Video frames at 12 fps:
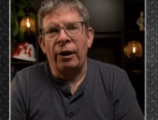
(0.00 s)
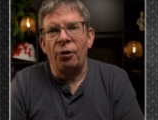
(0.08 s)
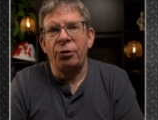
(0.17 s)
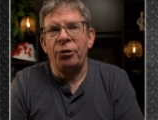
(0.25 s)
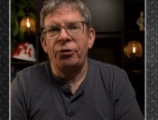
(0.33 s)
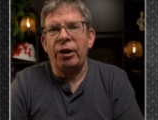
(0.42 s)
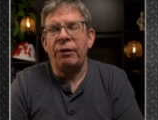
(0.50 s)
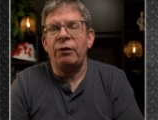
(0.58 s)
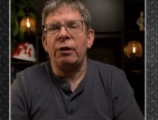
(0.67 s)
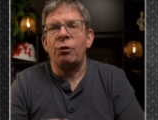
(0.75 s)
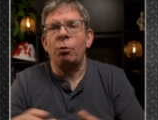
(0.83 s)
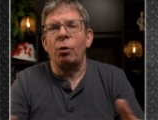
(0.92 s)
the health and
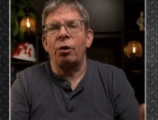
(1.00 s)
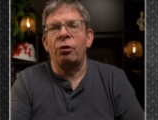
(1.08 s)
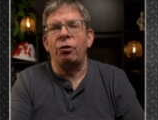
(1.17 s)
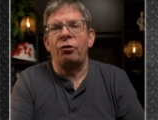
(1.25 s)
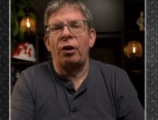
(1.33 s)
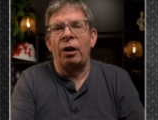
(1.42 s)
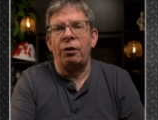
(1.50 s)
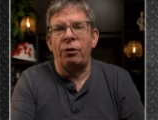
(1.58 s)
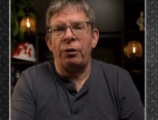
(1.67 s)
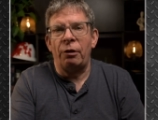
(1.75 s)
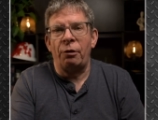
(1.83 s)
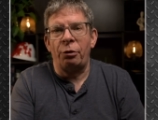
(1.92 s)
safety of the workers
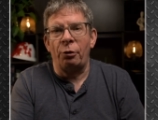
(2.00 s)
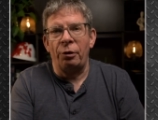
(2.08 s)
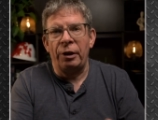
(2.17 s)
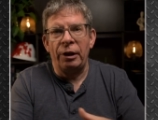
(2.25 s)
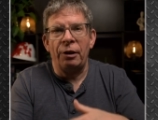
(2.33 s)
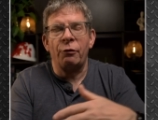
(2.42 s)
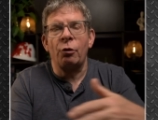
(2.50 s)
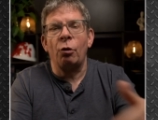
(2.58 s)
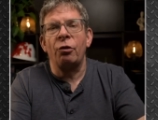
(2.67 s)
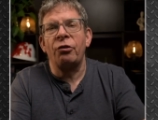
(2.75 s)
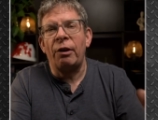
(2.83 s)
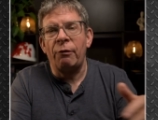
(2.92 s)
under their authority and, of
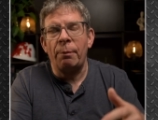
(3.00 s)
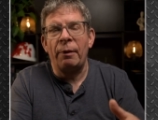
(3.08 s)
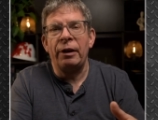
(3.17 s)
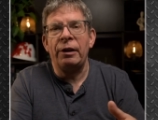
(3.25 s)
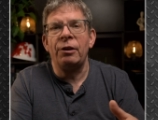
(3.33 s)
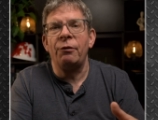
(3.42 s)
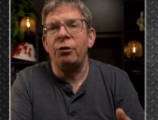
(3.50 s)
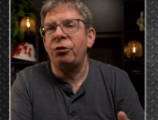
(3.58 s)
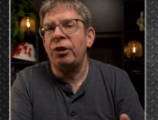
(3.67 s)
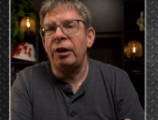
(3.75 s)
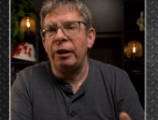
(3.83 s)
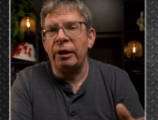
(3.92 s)
course, everybody in the
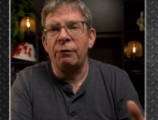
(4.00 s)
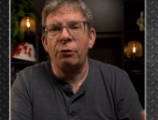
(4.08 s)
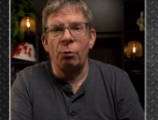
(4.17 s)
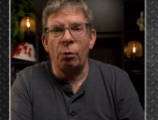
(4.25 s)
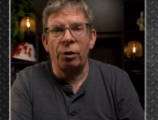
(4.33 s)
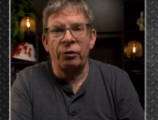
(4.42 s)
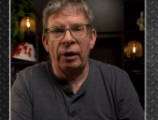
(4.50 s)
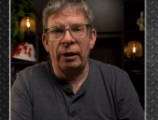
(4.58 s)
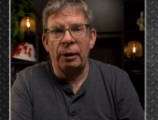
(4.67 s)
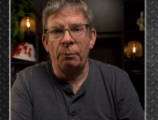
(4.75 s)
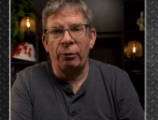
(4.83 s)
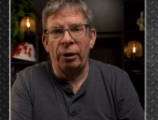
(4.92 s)
vicinity of the work
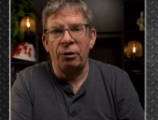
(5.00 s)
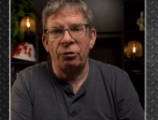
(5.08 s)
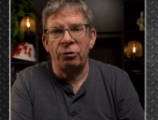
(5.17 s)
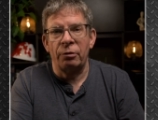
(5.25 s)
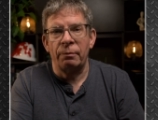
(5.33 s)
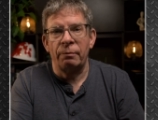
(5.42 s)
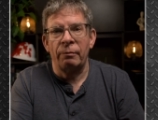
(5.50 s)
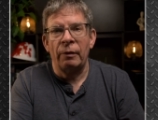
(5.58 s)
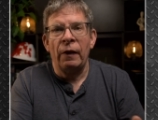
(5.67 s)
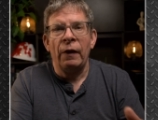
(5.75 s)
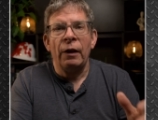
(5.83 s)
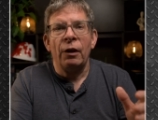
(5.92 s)
taking place.
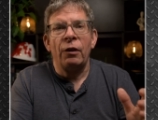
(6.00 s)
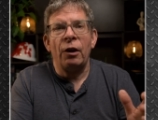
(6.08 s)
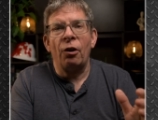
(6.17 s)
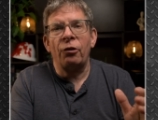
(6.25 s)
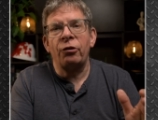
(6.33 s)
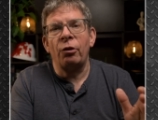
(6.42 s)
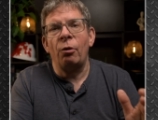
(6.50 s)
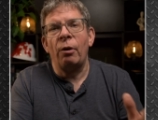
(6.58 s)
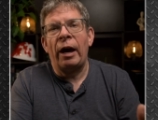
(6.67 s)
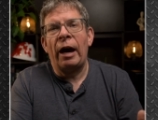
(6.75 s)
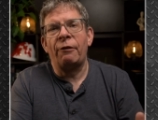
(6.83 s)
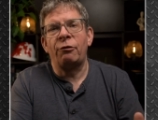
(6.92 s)
They also
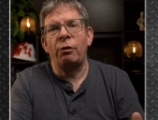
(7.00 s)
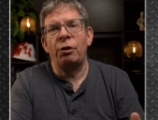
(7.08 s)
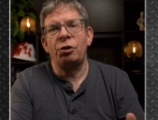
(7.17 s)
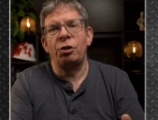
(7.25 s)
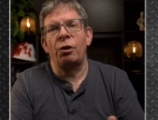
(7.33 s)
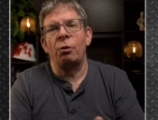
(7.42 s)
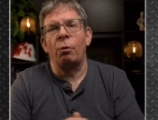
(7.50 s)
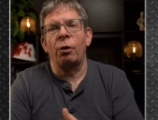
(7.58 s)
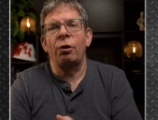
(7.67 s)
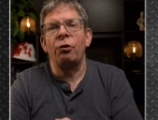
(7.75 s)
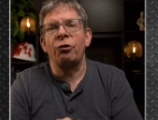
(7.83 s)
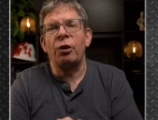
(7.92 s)
have to ensure that
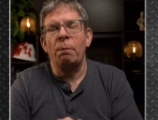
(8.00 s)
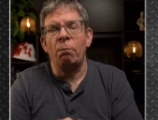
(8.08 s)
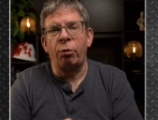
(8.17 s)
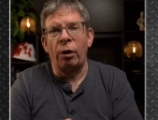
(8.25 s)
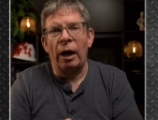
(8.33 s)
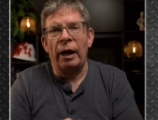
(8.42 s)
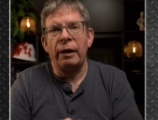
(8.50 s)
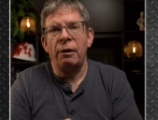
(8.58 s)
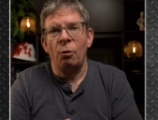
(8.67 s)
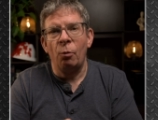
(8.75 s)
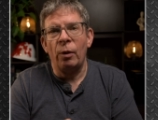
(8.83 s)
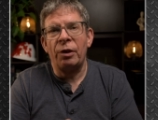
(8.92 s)
workers
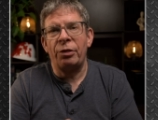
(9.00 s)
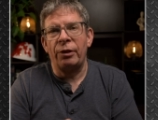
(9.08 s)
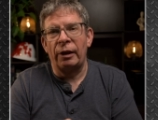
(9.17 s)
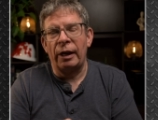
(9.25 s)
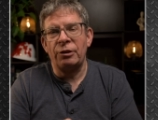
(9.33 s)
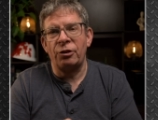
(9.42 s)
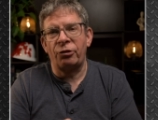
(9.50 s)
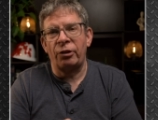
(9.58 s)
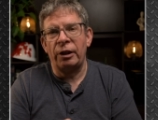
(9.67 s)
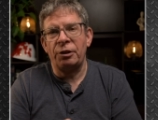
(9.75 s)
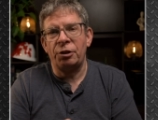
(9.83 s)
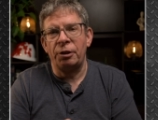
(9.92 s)
comply with the
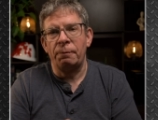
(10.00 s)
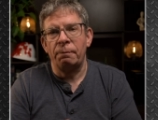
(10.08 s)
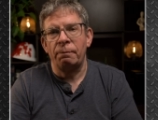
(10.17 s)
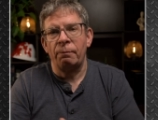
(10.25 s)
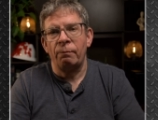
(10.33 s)
legislation.